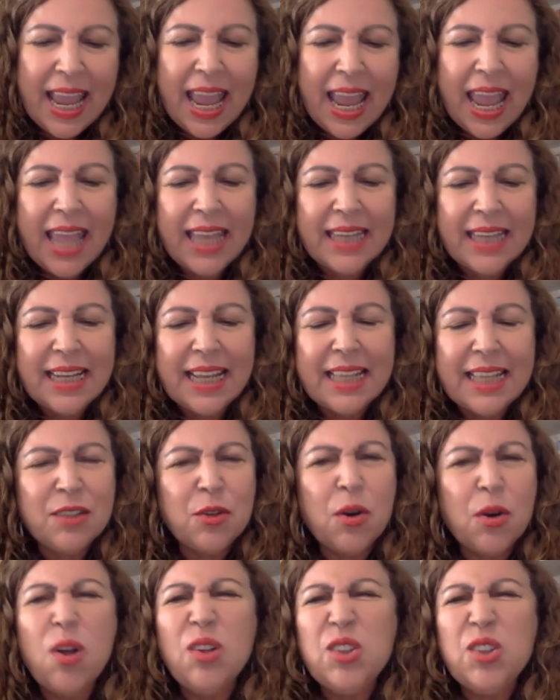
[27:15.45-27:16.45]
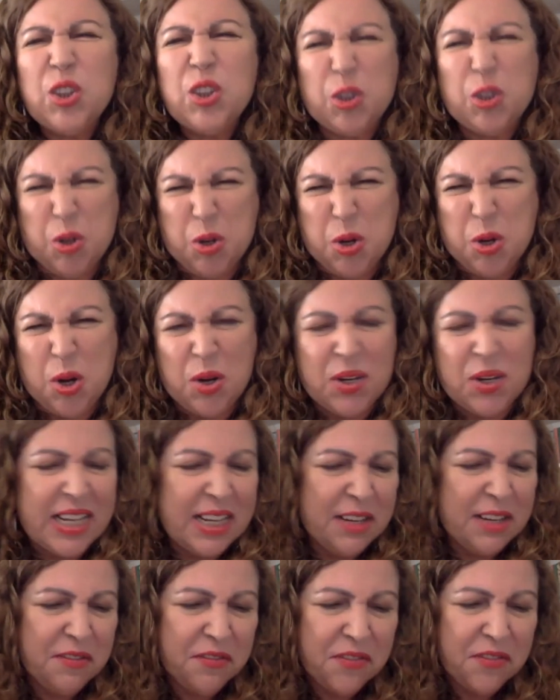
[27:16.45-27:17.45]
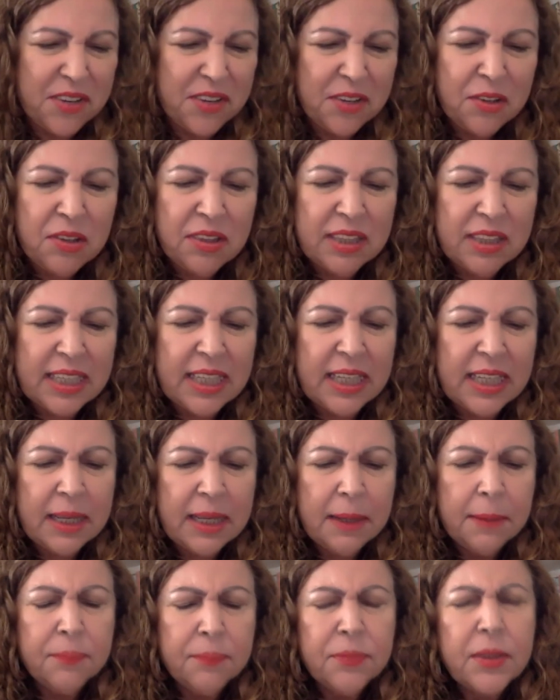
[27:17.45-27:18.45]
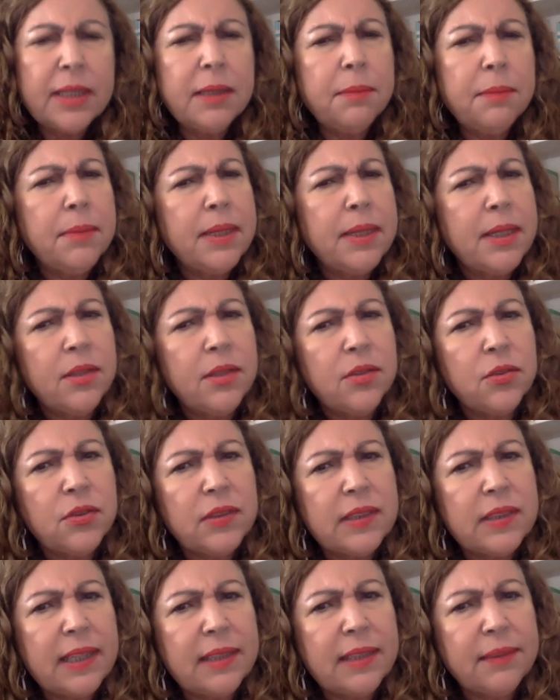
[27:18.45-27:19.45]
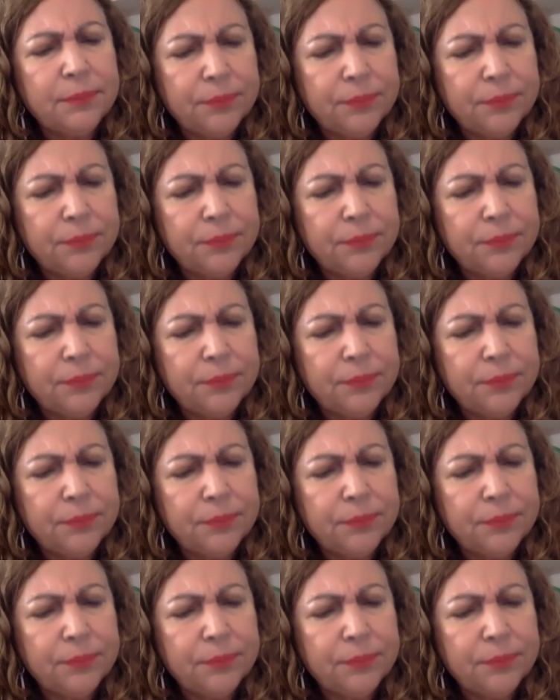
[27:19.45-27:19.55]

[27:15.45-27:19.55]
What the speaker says: and they're all dirty and filthy. And the minister says,